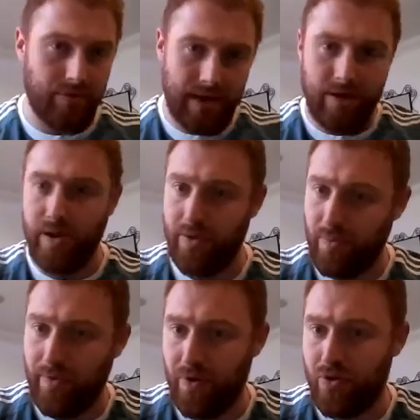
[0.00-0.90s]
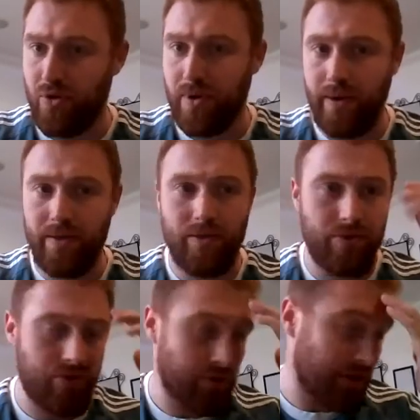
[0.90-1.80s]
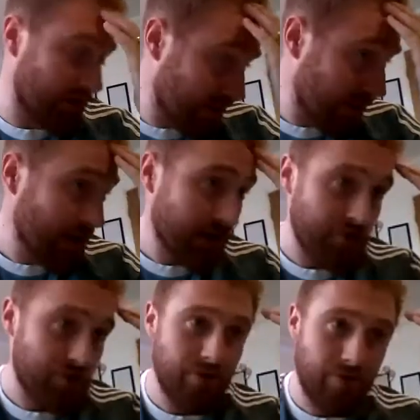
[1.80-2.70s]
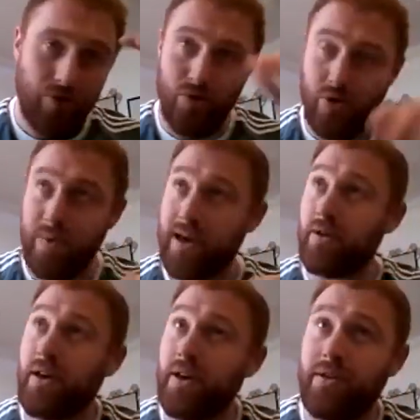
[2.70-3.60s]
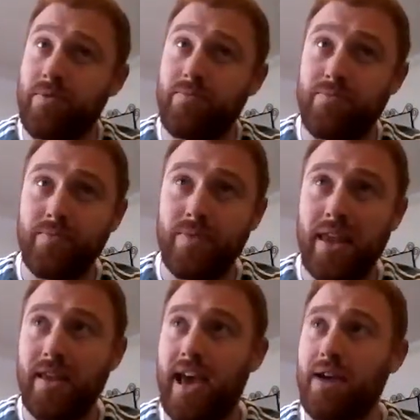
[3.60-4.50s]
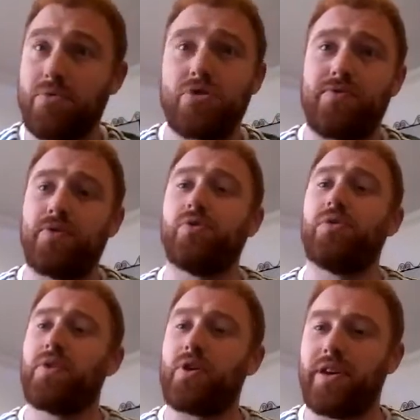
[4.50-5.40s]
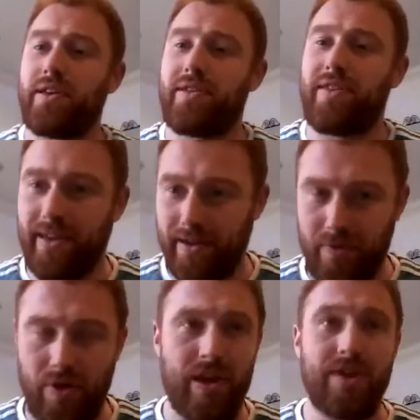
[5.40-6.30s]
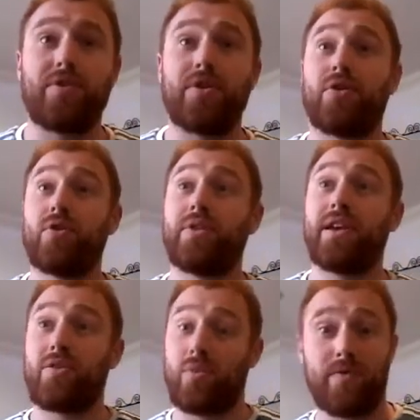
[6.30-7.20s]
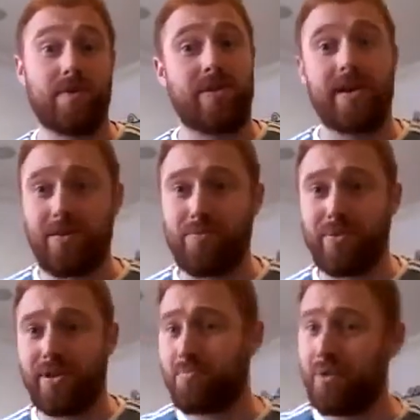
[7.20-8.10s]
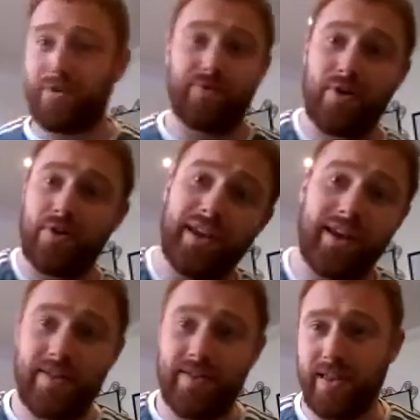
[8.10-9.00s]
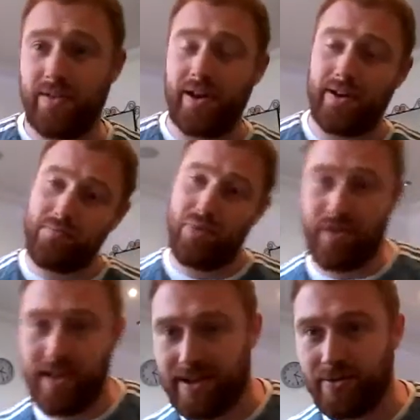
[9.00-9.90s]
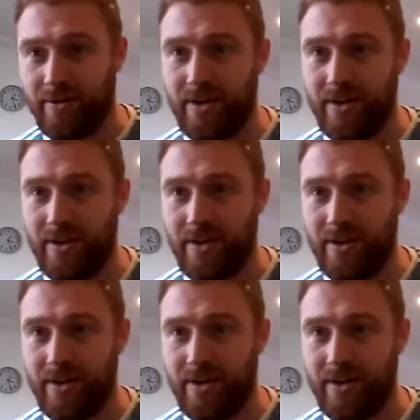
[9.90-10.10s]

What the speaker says: chiropractor, my first job I went to, Julia, and she used to talk about how much fuel have you got in your tank. So if you do need to overtake somebody and put your foot on the accelerator and pull out,